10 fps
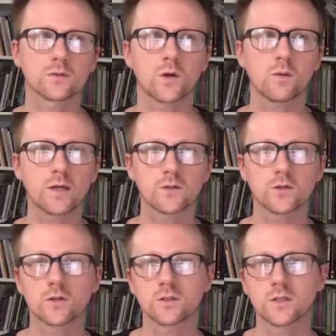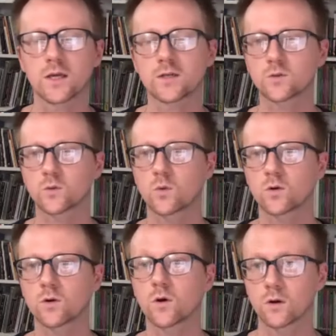So I might turn to angel
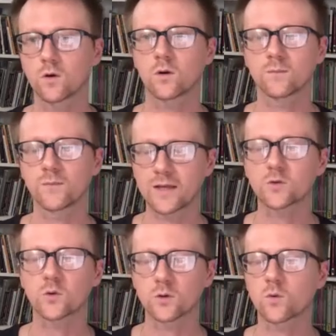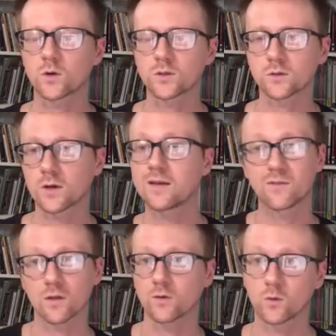quartz or angel aura quartz or any
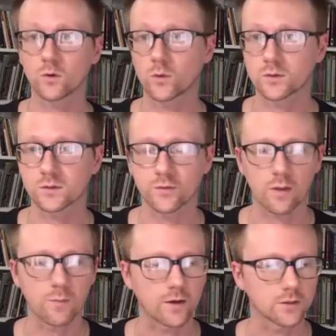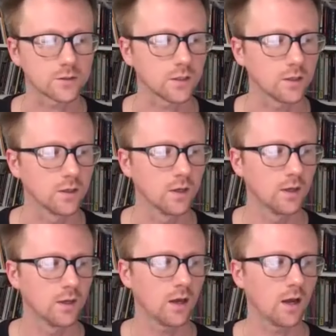of the other aura quartzes for that matter to
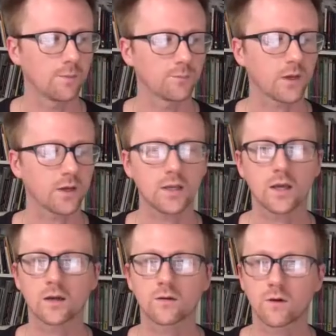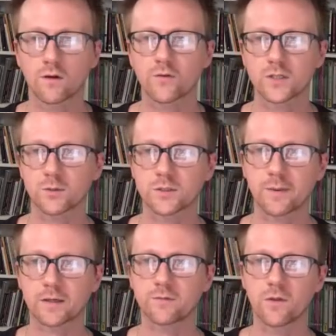kind of get a fresh
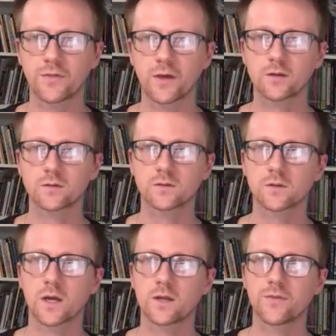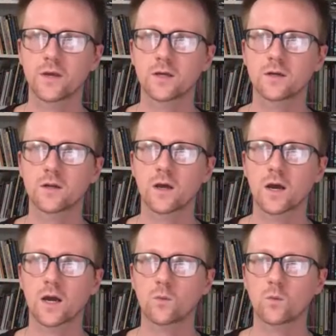perspective on things. And then
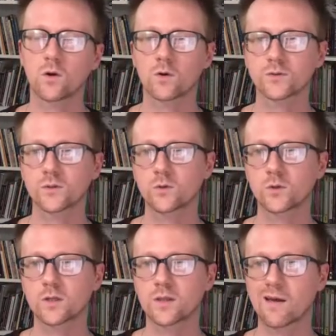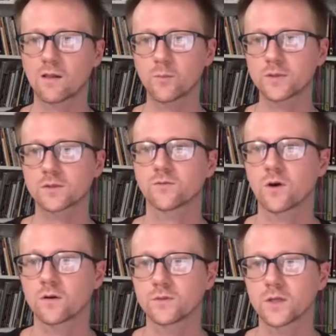I would also look at the elements
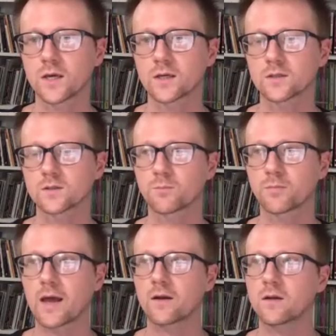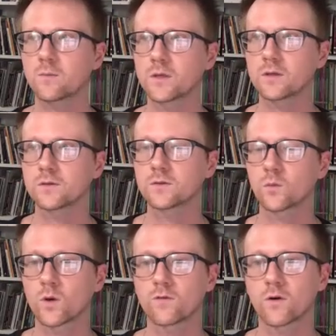involved. And platinum is
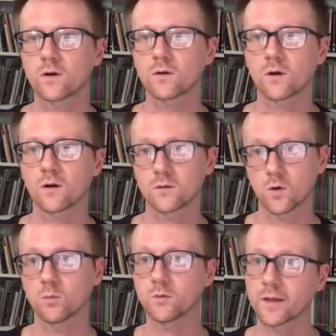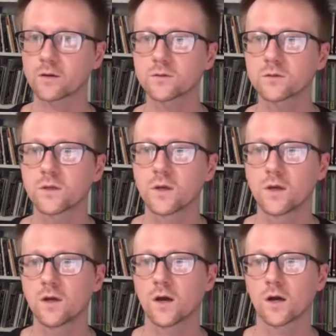one of our noble metals,
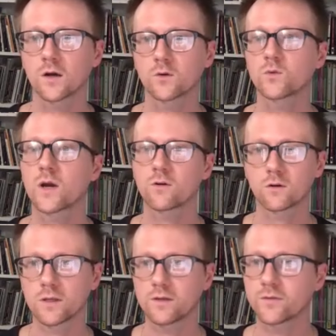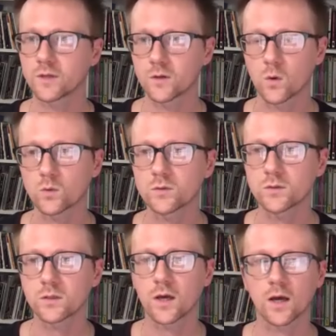rarer even than gold.